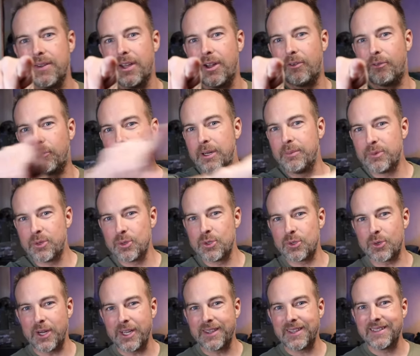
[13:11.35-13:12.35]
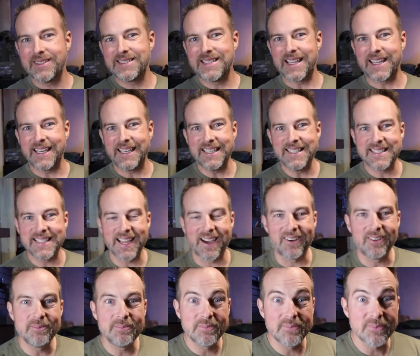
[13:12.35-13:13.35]
Freedom through strength. Take it easy,
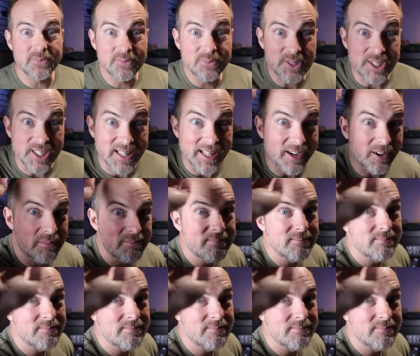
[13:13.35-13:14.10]
y'all. See you later.